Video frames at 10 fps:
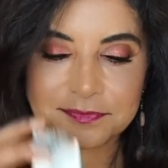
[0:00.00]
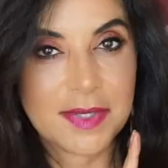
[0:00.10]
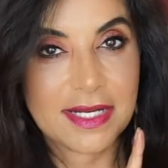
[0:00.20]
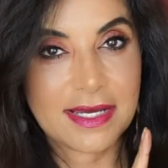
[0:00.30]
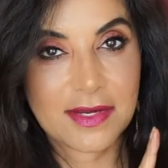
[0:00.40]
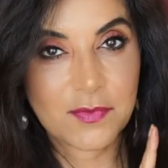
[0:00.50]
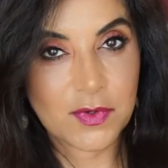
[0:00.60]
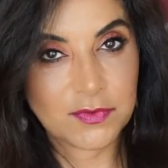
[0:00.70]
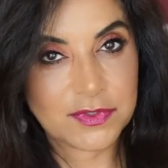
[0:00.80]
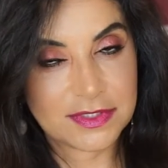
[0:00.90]
But I
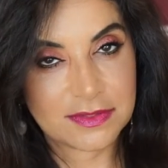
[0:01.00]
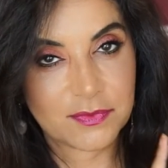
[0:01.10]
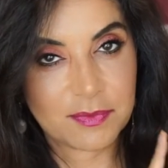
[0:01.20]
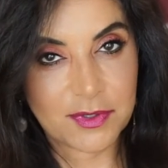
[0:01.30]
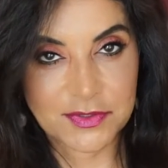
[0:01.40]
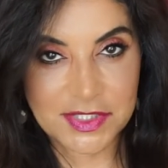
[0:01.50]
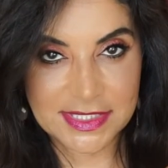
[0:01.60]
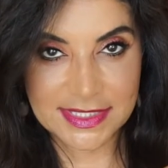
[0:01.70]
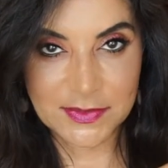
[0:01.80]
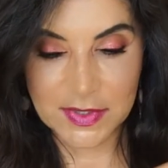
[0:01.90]
won't
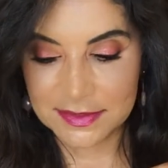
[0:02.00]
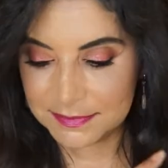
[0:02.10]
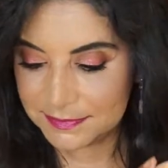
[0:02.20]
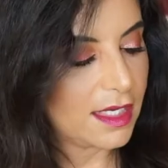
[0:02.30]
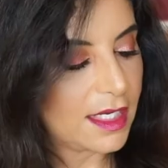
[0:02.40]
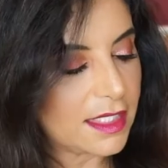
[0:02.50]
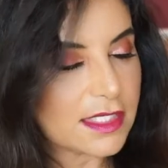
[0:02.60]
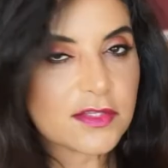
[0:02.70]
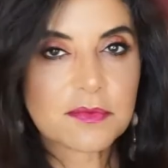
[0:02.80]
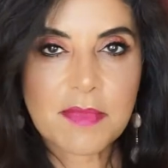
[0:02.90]
repurchase this one.
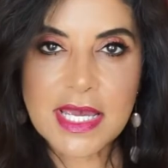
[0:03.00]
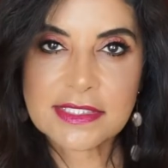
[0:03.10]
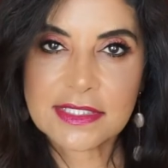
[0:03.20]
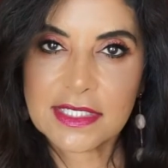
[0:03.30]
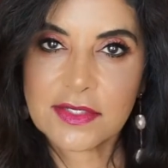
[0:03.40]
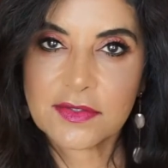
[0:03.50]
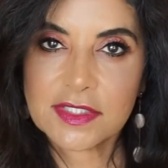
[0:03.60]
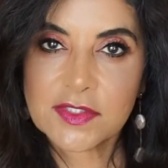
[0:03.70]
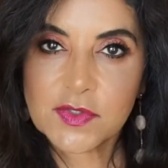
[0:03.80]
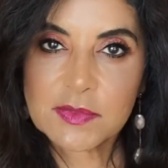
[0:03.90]
Another mask here, and
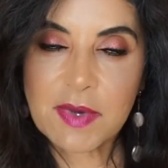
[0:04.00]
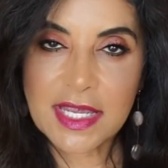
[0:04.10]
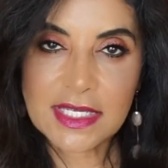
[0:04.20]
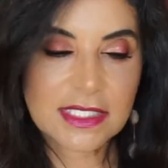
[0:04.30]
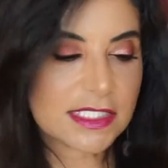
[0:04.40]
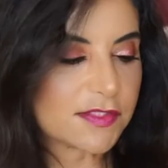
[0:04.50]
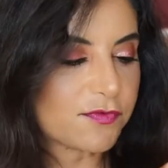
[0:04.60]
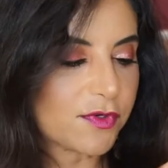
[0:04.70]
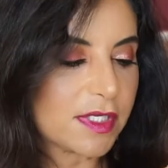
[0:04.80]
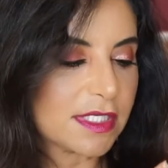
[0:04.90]
this one's by
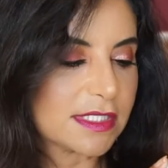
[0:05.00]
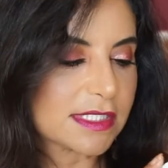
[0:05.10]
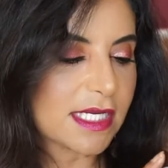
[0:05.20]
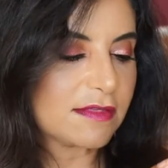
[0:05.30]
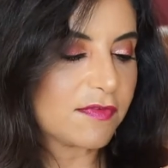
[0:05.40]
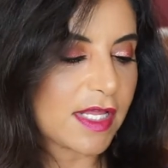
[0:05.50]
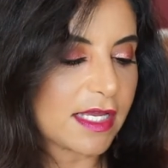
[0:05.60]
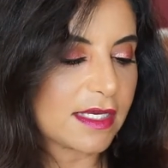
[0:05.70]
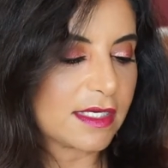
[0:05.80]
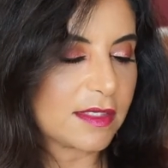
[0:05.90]
Innisfree. It's kind of
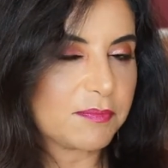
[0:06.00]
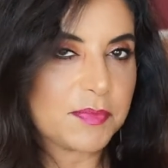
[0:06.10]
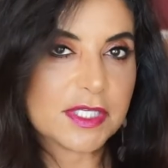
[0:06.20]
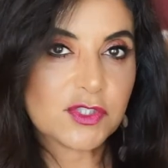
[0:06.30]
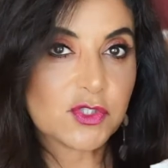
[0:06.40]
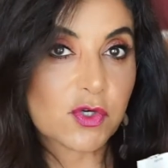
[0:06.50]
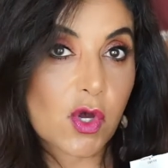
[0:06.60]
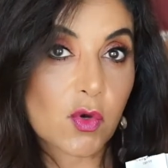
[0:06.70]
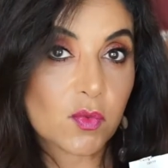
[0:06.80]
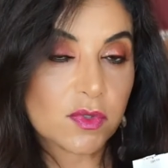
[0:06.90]
like a build your
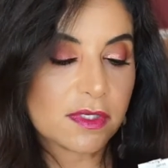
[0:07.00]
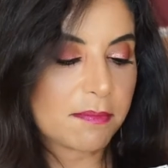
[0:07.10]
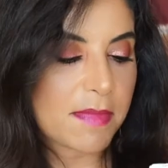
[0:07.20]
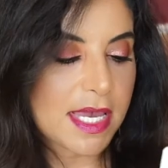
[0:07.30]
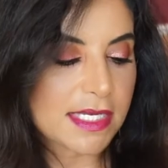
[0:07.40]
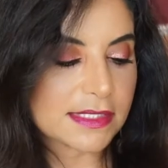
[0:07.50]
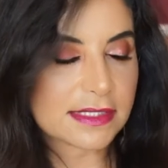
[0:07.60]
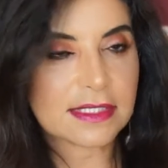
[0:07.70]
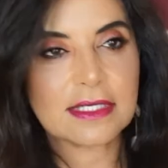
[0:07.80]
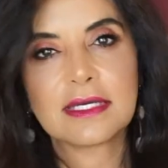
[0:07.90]
own
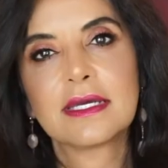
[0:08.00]
mask.